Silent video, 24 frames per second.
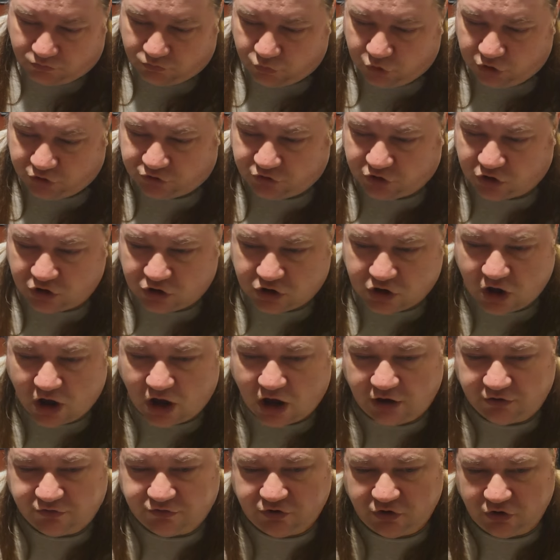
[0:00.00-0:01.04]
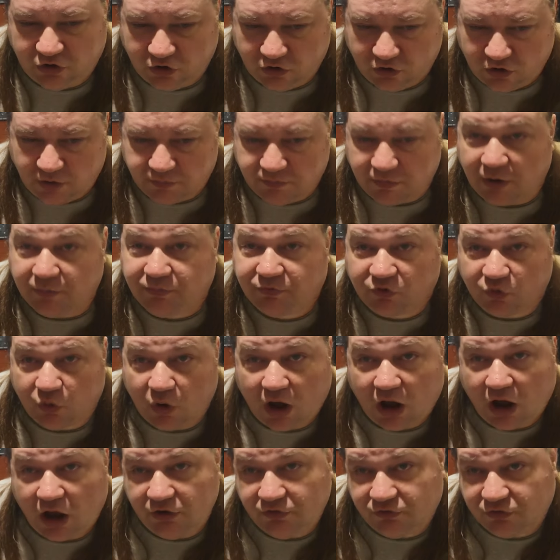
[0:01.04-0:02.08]
which could cost you up to
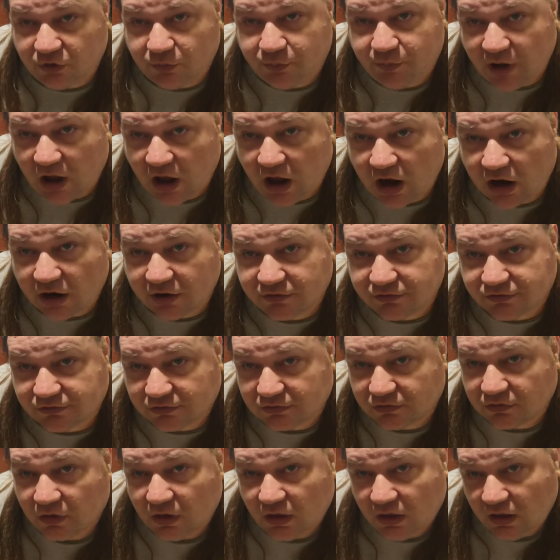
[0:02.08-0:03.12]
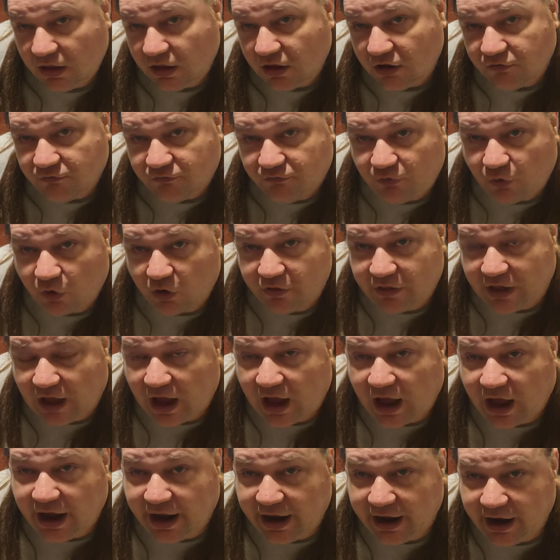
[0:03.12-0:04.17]
$100 for the
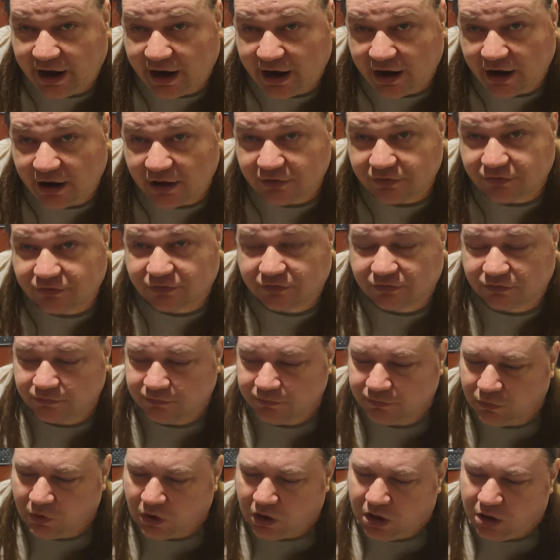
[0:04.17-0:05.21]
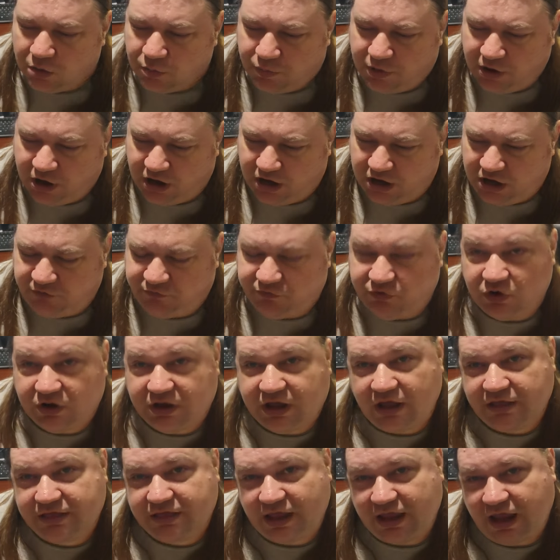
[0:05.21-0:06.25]
hi-hats. But if you
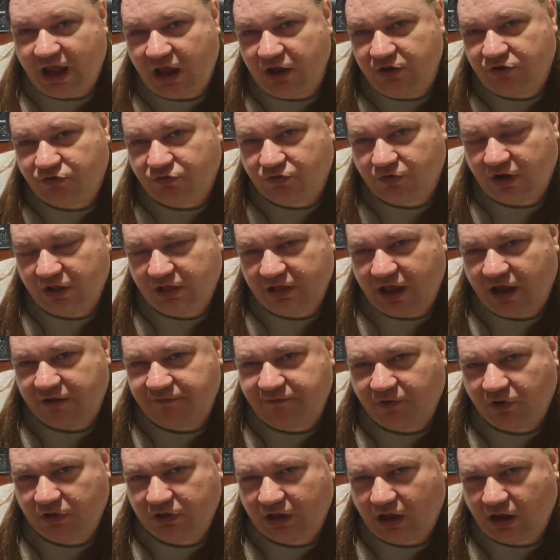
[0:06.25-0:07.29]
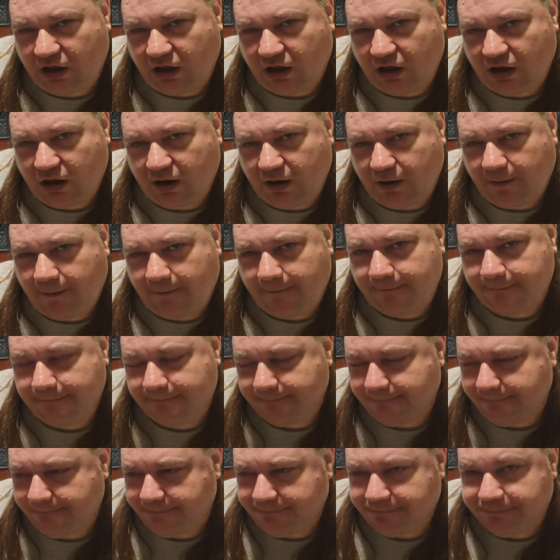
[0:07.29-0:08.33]
get the entry-level line,
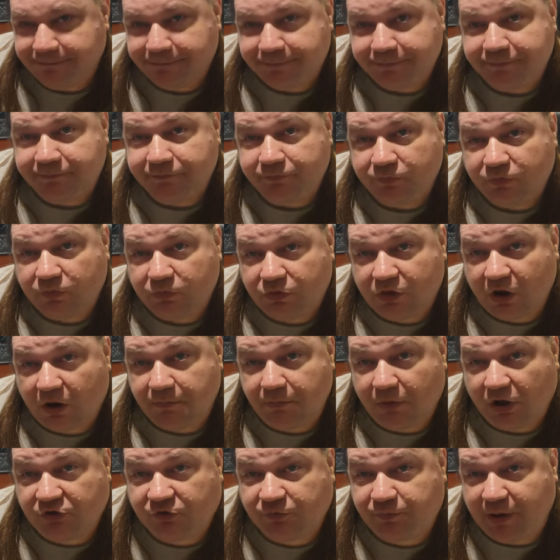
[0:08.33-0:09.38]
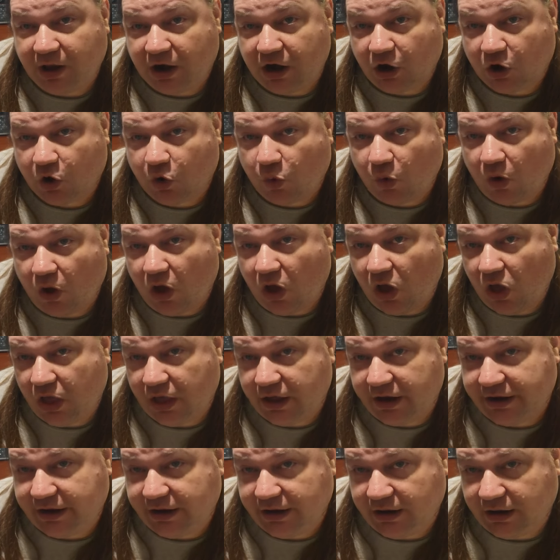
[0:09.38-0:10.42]
they're much better
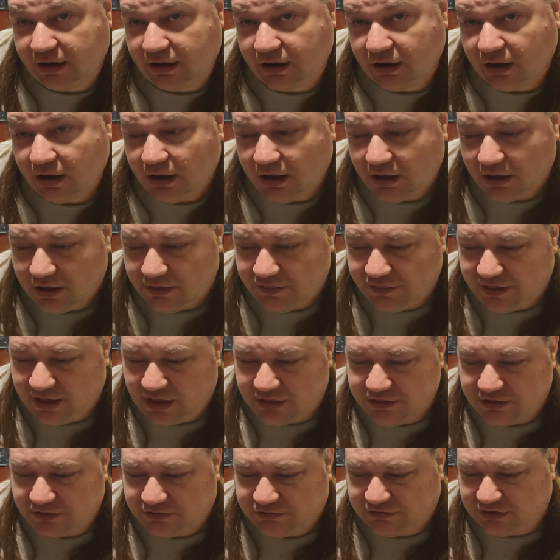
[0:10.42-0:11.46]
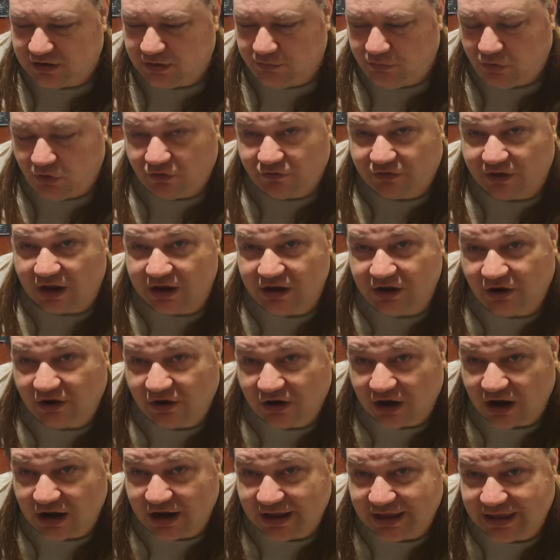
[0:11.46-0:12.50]
quality than the cymbals that you're
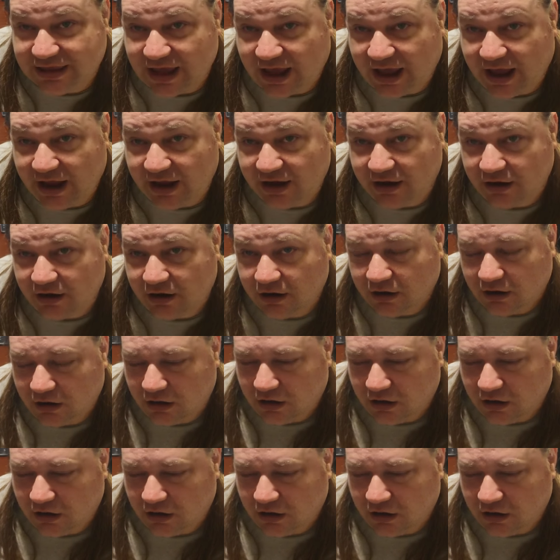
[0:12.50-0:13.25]
going to get